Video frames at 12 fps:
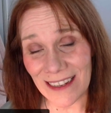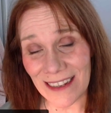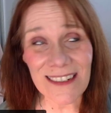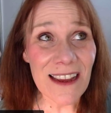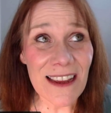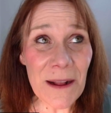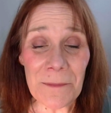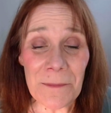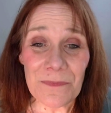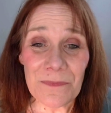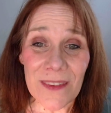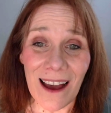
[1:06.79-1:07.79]
And
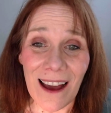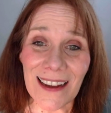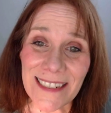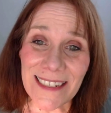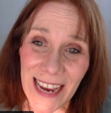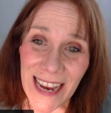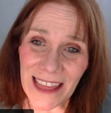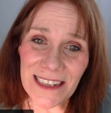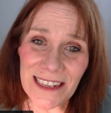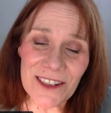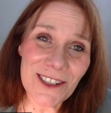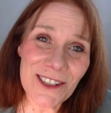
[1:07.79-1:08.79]
I share
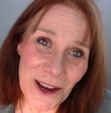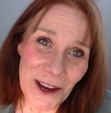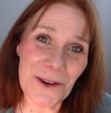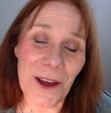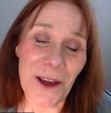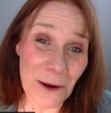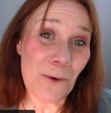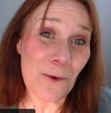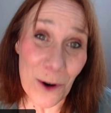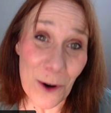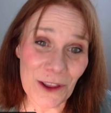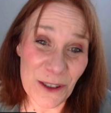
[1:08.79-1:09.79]
this to show you that I
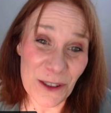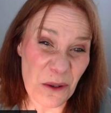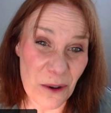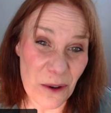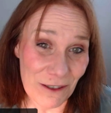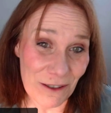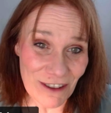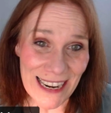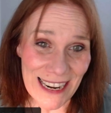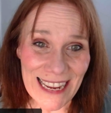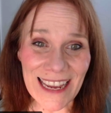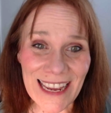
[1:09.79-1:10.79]
walk the talk,
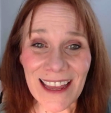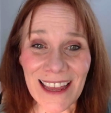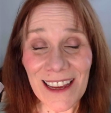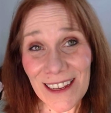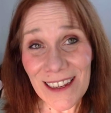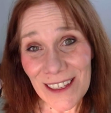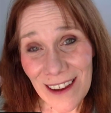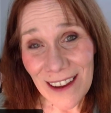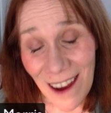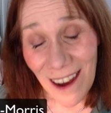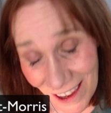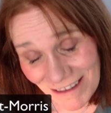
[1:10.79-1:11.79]
really.
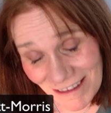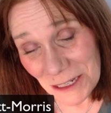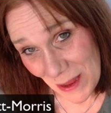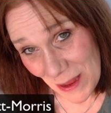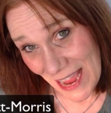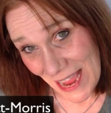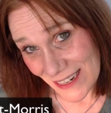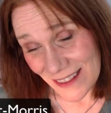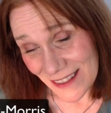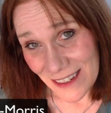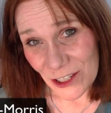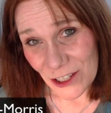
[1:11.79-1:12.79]
I
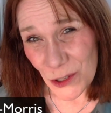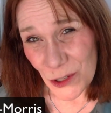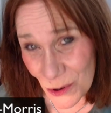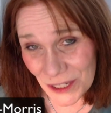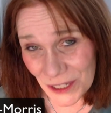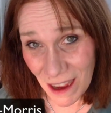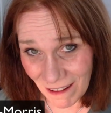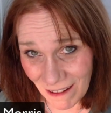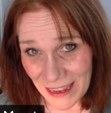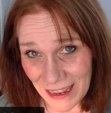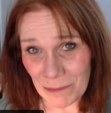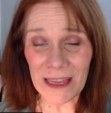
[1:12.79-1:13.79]
respect that your
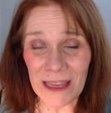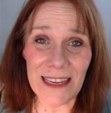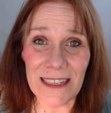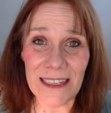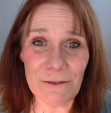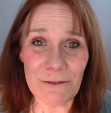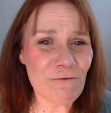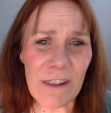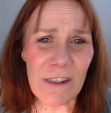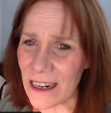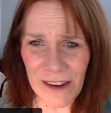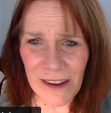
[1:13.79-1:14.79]
time is
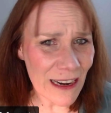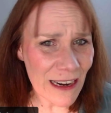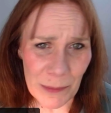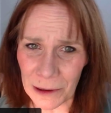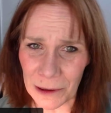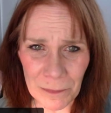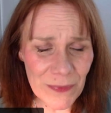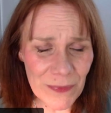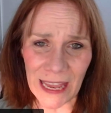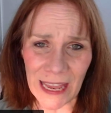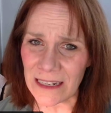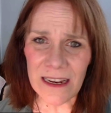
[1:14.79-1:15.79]
really valuable
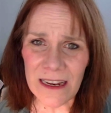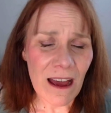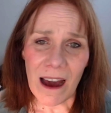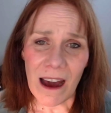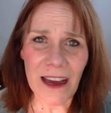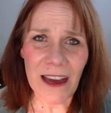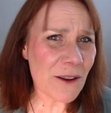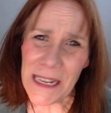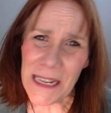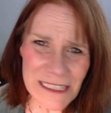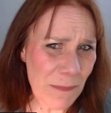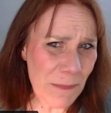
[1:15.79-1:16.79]
and I
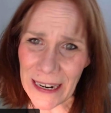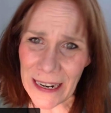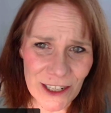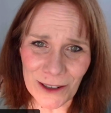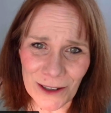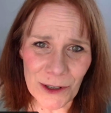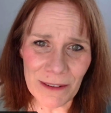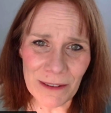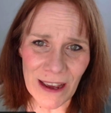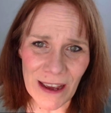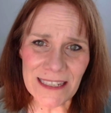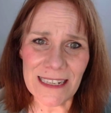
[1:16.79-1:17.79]
don't expect you to
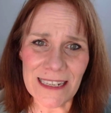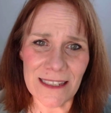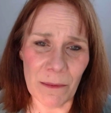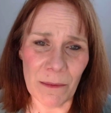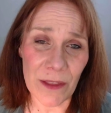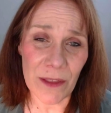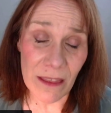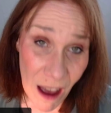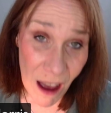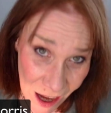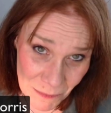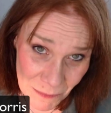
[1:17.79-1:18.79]
invest in something that
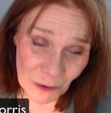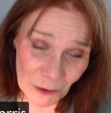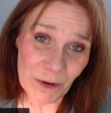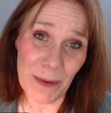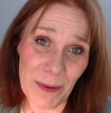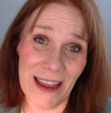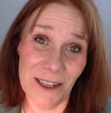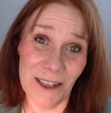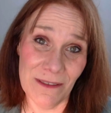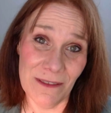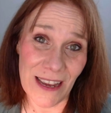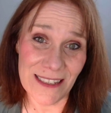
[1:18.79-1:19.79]
I'm not prepared
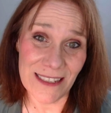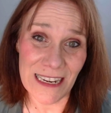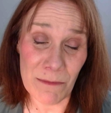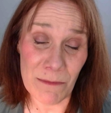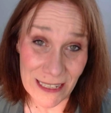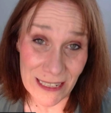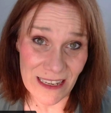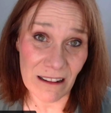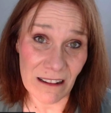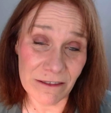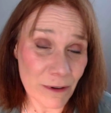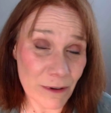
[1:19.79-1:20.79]
to invest in
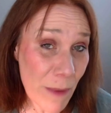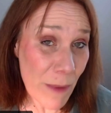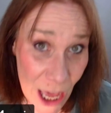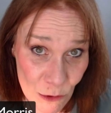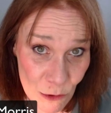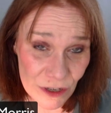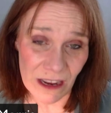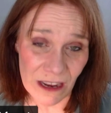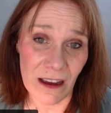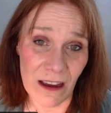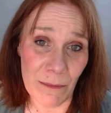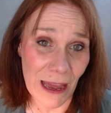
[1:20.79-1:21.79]
myself with my own
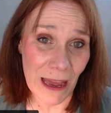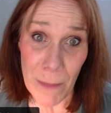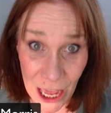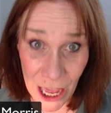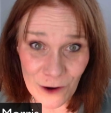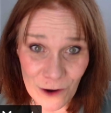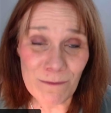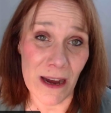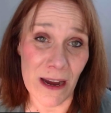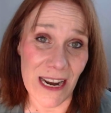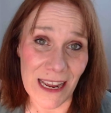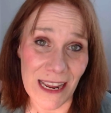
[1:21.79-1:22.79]
time and my own
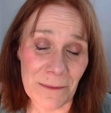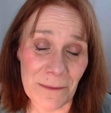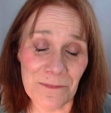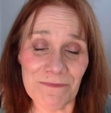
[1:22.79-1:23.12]
money.